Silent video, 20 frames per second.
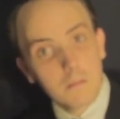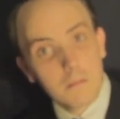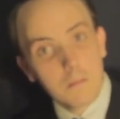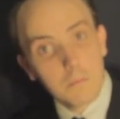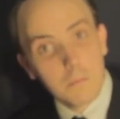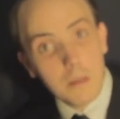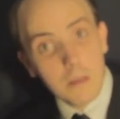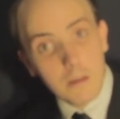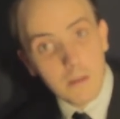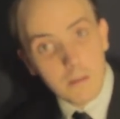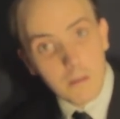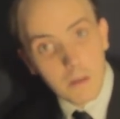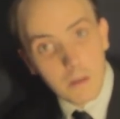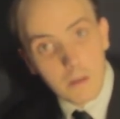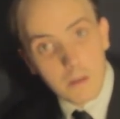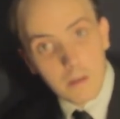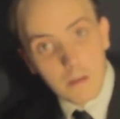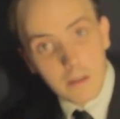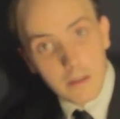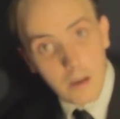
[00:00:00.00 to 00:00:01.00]
Be
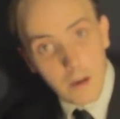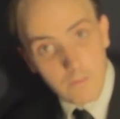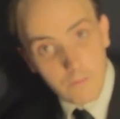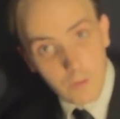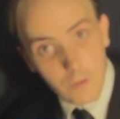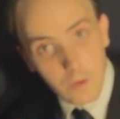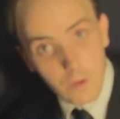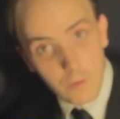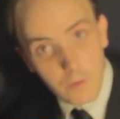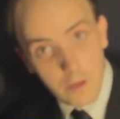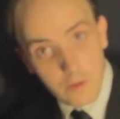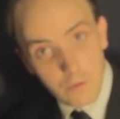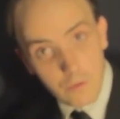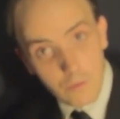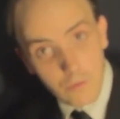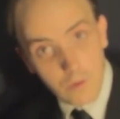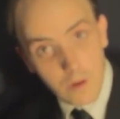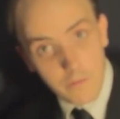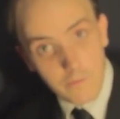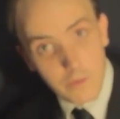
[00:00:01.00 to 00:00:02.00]
careful, though, that you
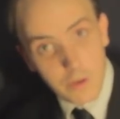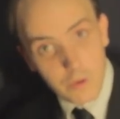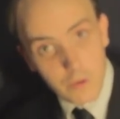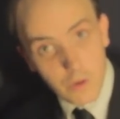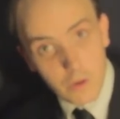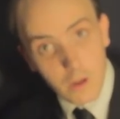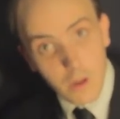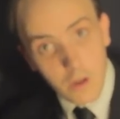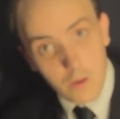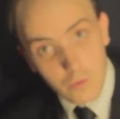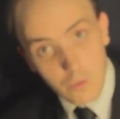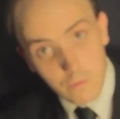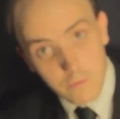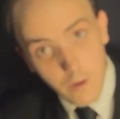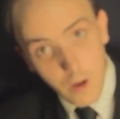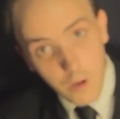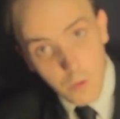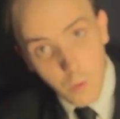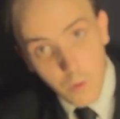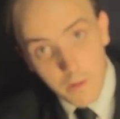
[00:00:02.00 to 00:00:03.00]
do not venture too
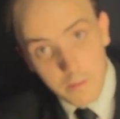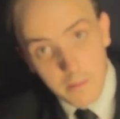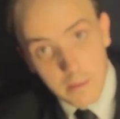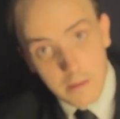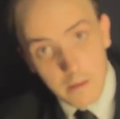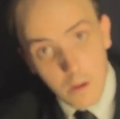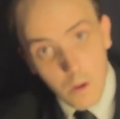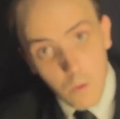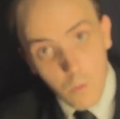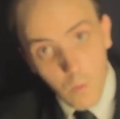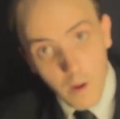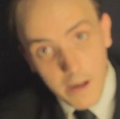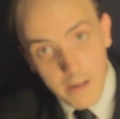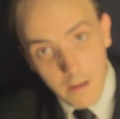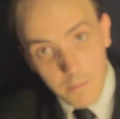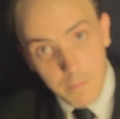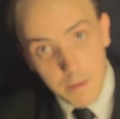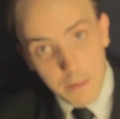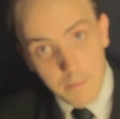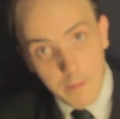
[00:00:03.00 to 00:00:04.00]
far north and wind
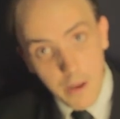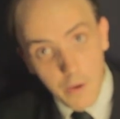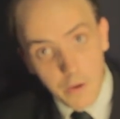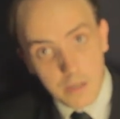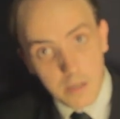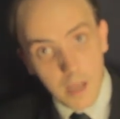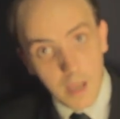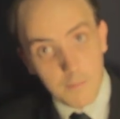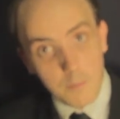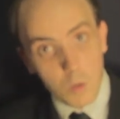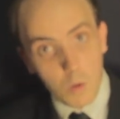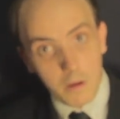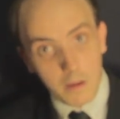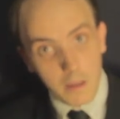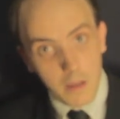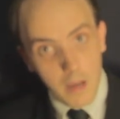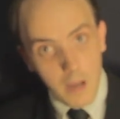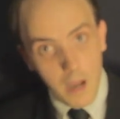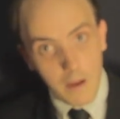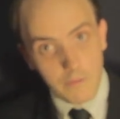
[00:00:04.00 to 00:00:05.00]
up in the Maritimes or,
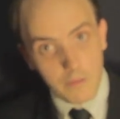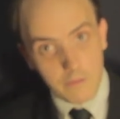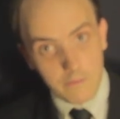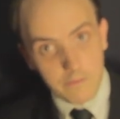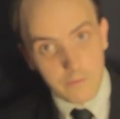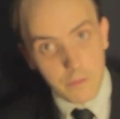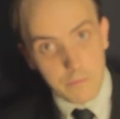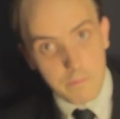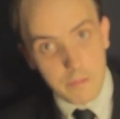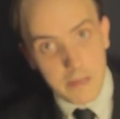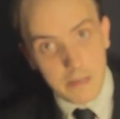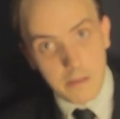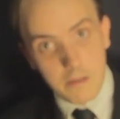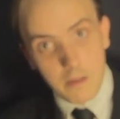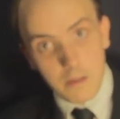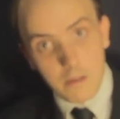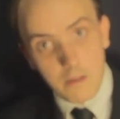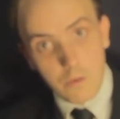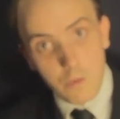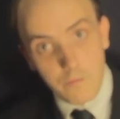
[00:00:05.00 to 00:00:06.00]
heaven
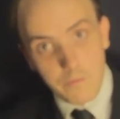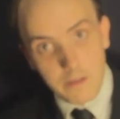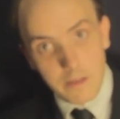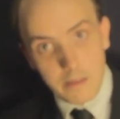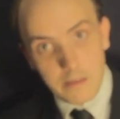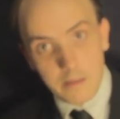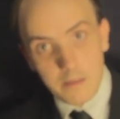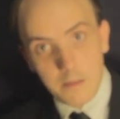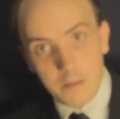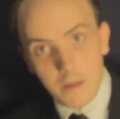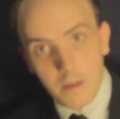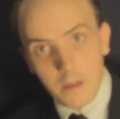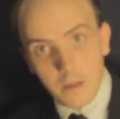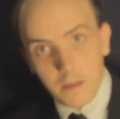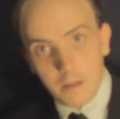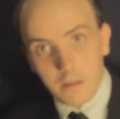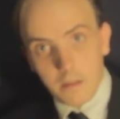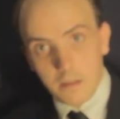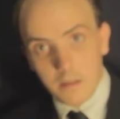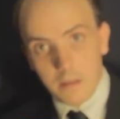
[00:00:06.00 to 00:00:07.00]
forbid, Newfoundland.
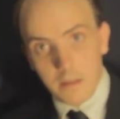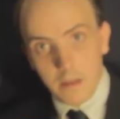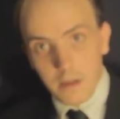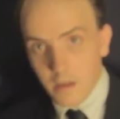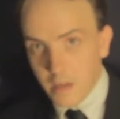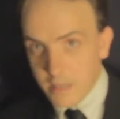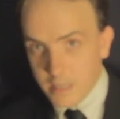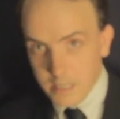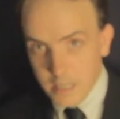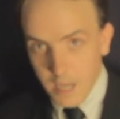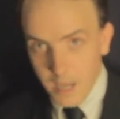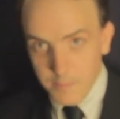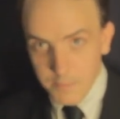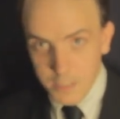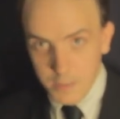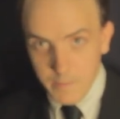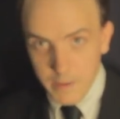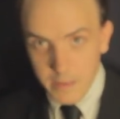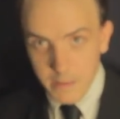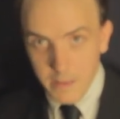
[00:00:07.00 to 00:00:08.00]
Any time
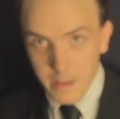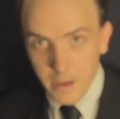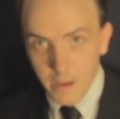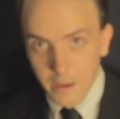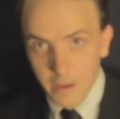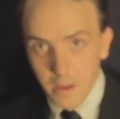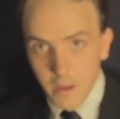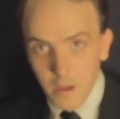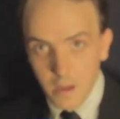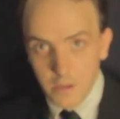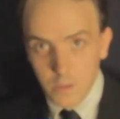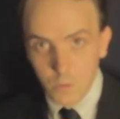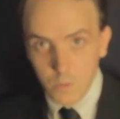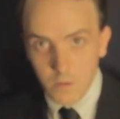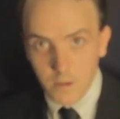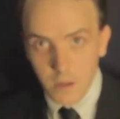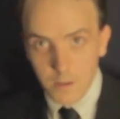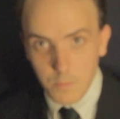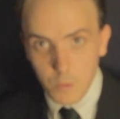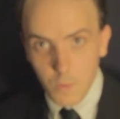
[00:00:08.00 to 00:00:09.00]
spent there, and you
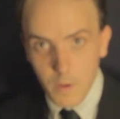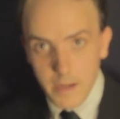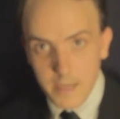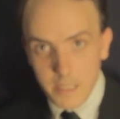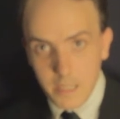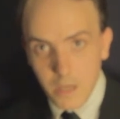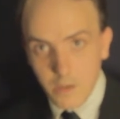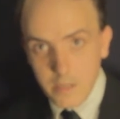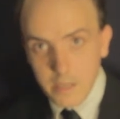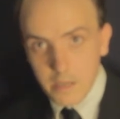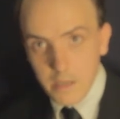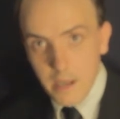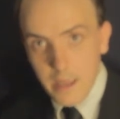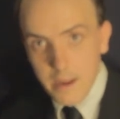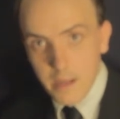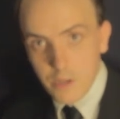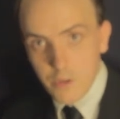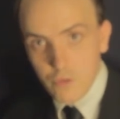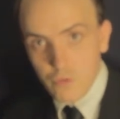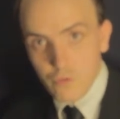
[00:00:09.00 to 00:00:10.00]
will come away sounding
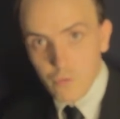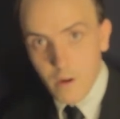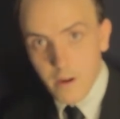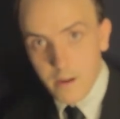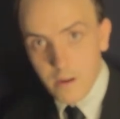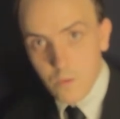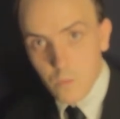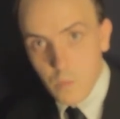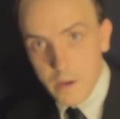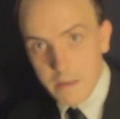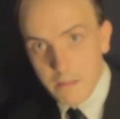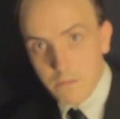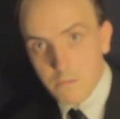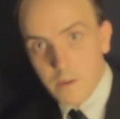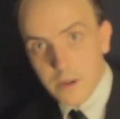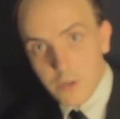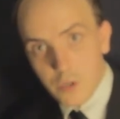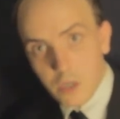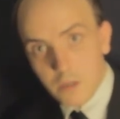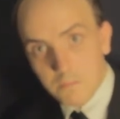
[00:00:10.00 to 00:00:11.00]
like a drunken wheat
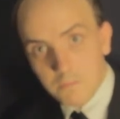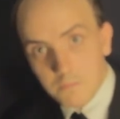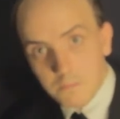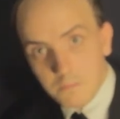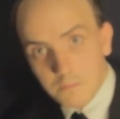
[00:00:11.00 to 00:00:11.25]
thresher.